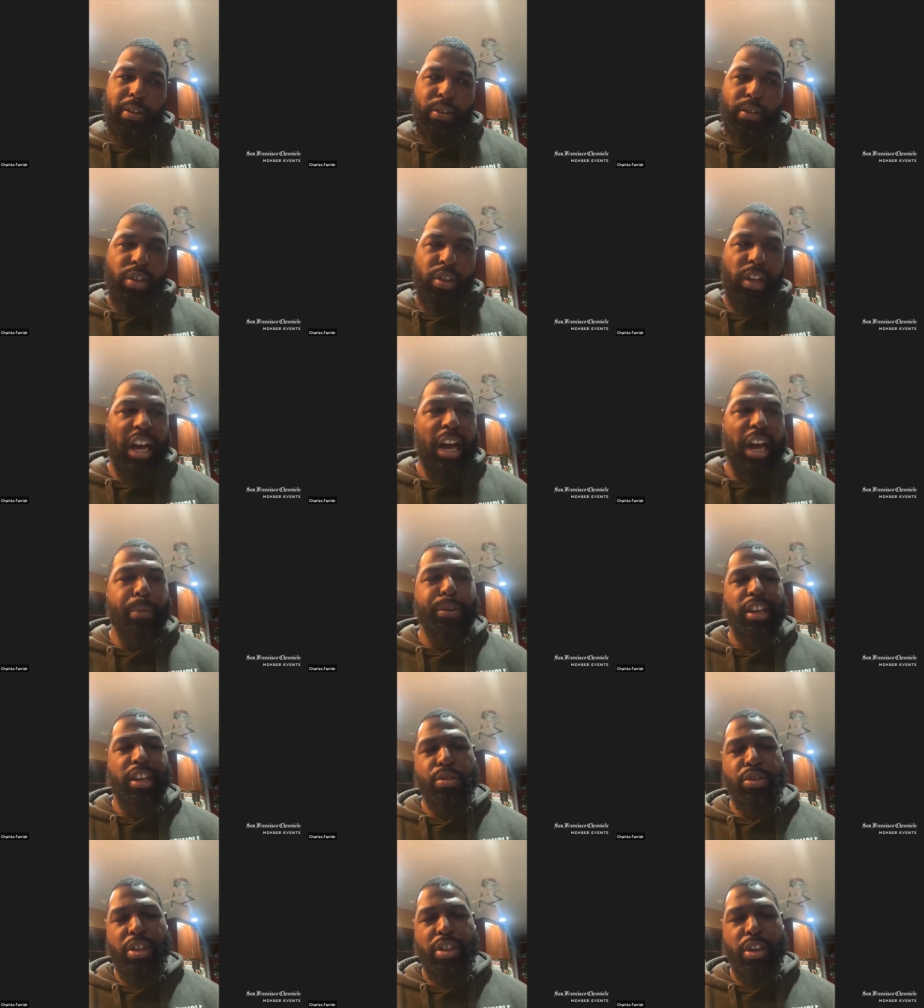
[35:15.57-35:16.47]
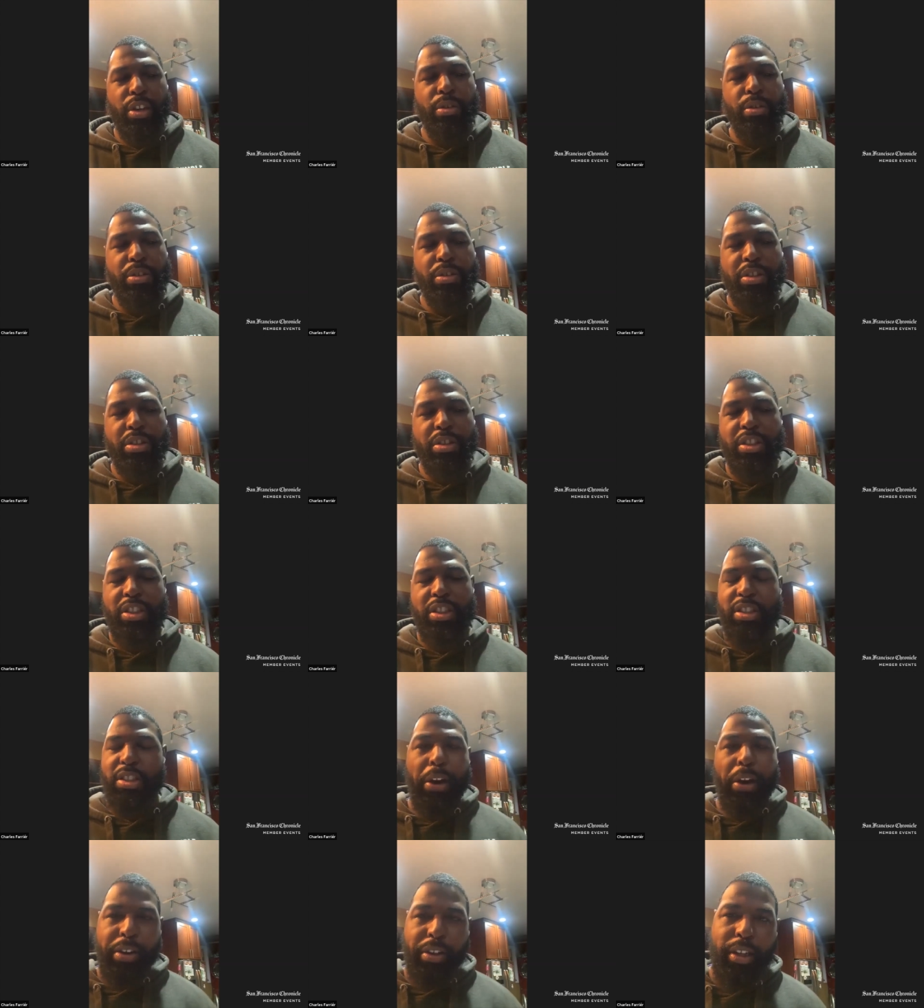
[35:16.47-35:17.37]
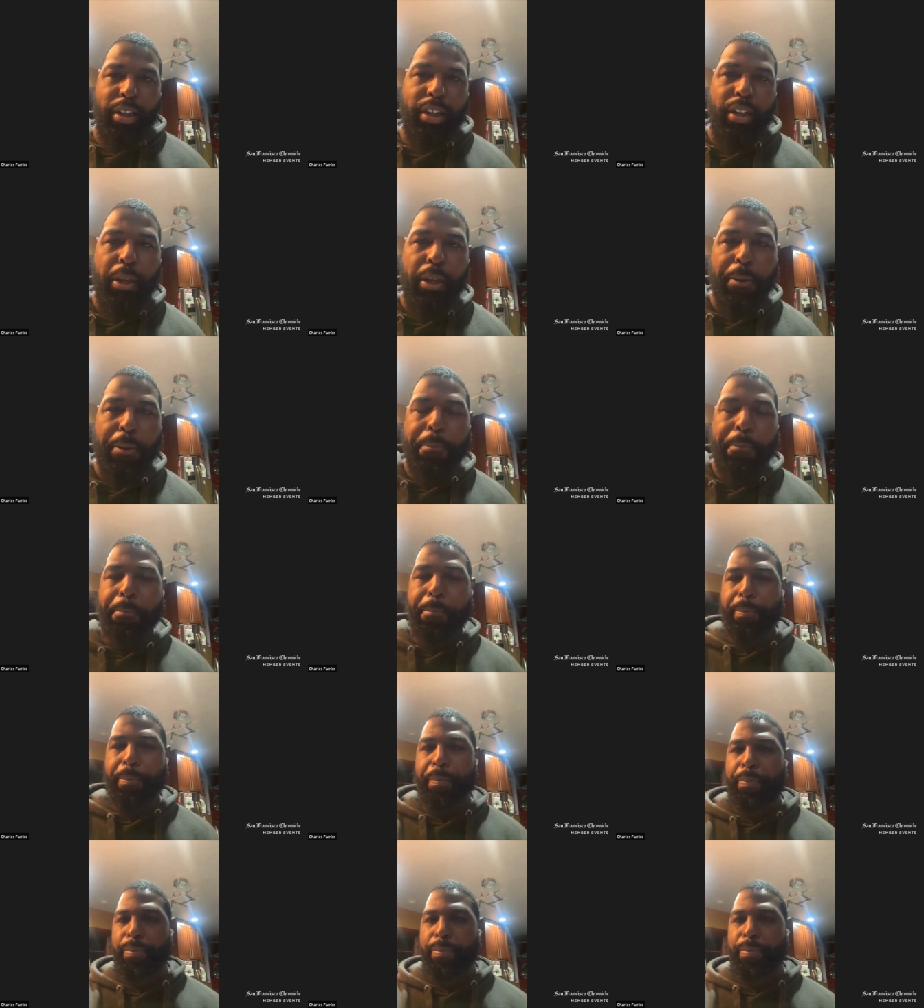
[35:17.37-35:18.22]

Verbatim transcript: So I would just say use those sparingly.